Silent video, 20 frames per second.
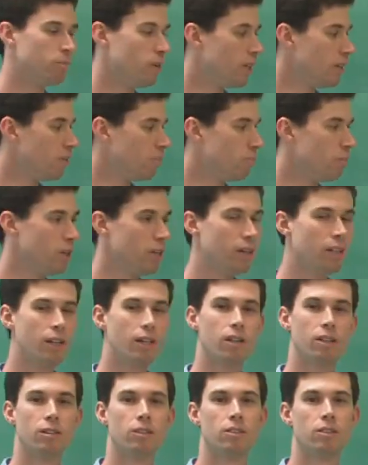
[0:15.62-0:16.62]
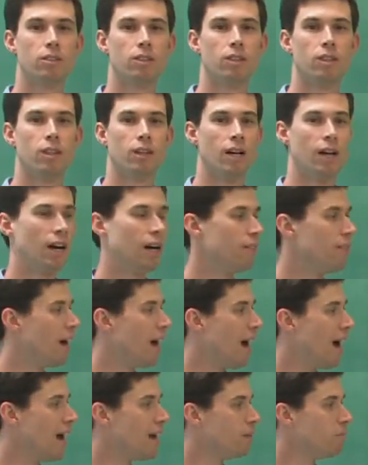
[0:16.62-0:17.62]
being B, the
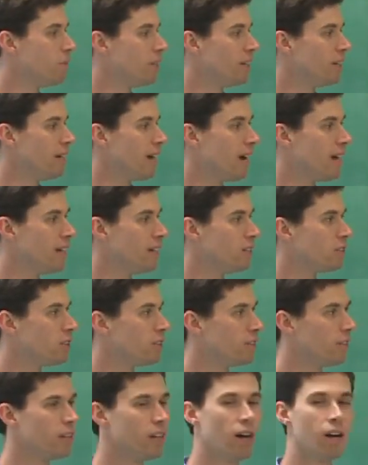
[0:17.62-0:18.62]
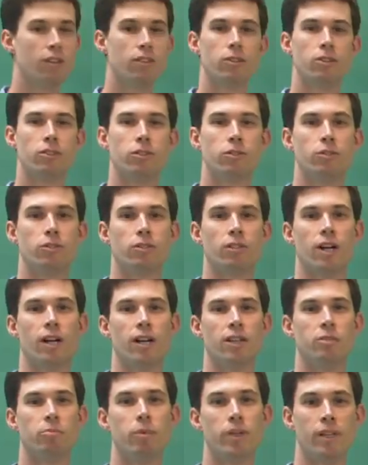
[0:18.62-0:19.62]
height being H, and the other two
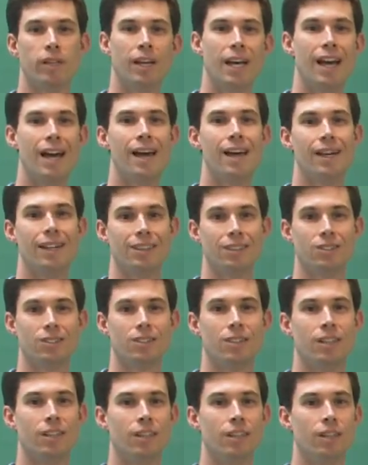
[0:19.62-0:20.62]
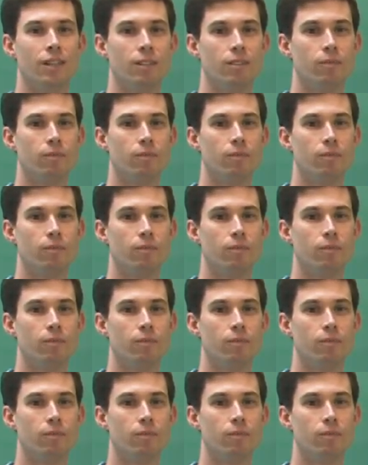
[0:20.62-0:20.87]
sides being A and C.